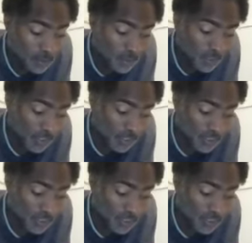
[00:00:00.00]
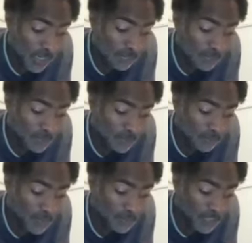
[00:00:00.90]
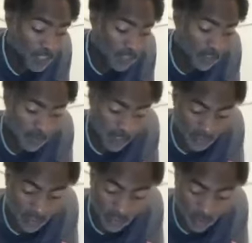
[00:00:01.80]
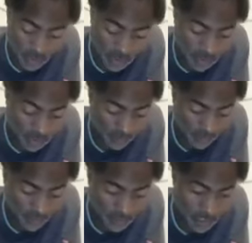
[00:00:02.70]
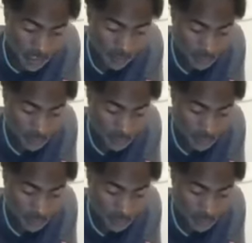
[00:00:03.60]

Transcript: Genesis chapter 15 now. Let's go to Genesis 15.